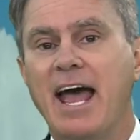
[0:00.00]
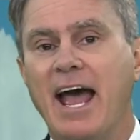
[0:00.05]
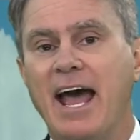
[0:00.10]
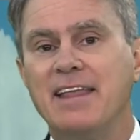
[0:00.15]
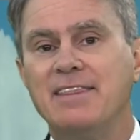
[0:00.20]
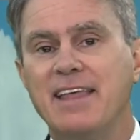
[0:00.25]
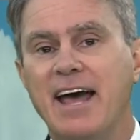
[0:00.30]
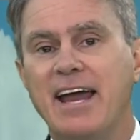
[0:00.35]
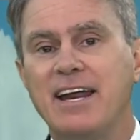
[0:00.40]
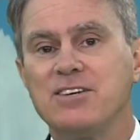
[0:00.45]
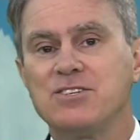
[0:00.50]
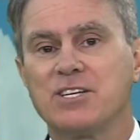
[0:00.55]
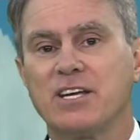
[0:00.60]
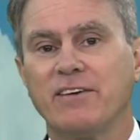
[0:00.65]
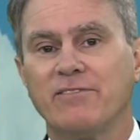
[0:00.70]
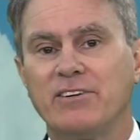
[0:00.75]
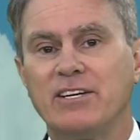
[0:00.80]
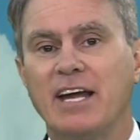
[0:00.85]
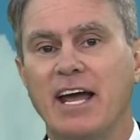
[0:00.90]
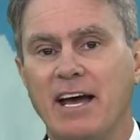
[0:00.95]
and that has
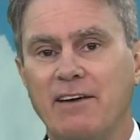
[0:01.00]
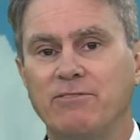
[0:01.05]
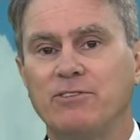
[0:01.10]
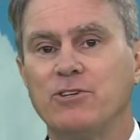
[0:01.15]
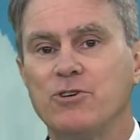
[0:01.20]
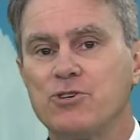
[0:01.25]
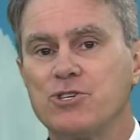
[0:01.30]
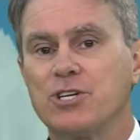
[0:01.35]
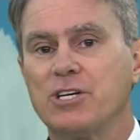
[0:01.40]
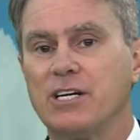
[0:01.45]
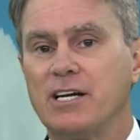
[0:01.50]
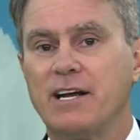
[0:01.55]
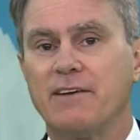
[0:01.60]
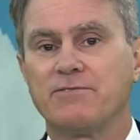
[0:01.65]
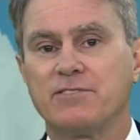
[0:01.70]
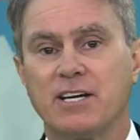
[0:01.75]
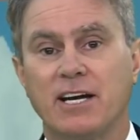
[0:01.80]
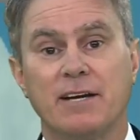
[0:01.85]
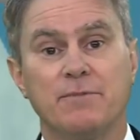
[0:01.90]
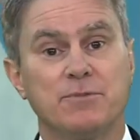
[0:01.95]
given evolution
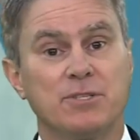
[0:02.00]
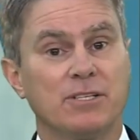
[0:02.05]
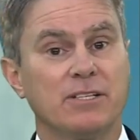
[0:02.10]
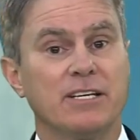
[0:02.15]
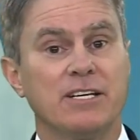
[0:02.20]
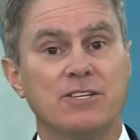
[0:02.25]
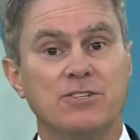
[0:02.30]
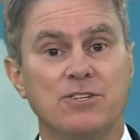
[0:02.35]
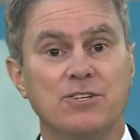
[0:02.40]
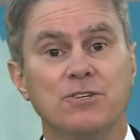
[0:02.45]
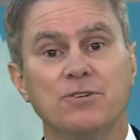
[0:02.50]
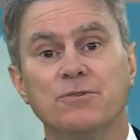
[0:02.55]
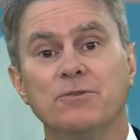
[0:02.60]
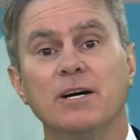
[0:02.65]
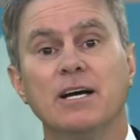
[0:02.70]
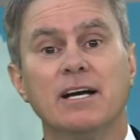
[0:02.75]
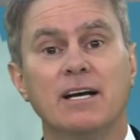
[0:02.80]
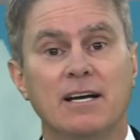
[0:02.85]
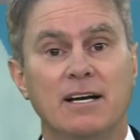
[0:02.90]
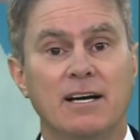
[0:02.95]
enough time to lead to
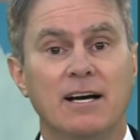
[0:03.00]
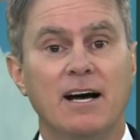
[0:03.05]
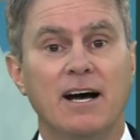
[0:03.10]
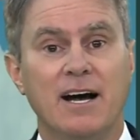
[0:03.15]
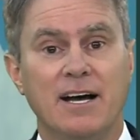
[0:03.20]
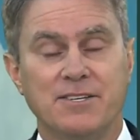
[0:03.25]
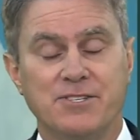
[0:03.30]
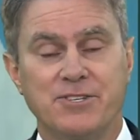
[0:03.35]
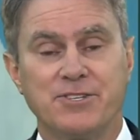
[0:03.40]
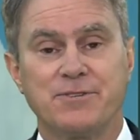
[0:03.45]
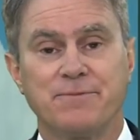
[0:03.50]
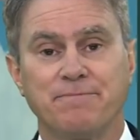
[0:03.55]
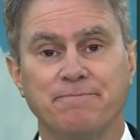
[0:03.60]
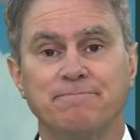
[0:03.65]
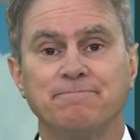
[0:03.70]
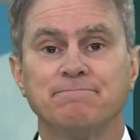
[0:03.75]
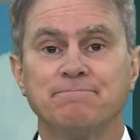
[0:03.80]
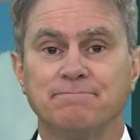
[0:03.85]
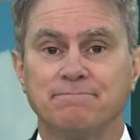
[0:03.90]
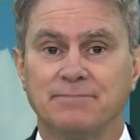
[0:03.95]
us.
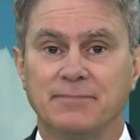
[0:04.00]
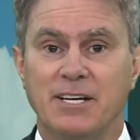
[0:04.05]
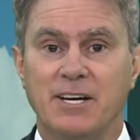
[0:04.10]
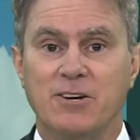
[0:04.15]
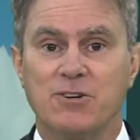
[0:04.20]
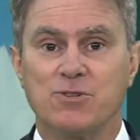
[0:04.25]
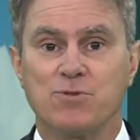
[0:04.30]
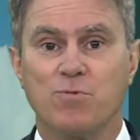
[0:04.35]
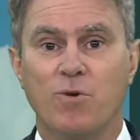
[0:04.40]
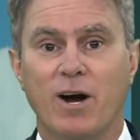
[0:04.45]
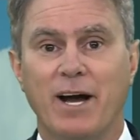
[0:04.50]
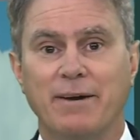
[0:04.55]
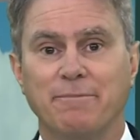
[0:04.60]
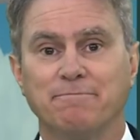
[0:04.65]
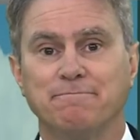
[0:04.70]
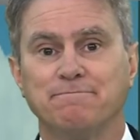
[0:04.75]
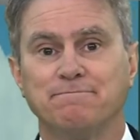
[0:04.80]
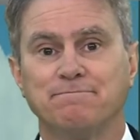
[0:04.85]
Here's why.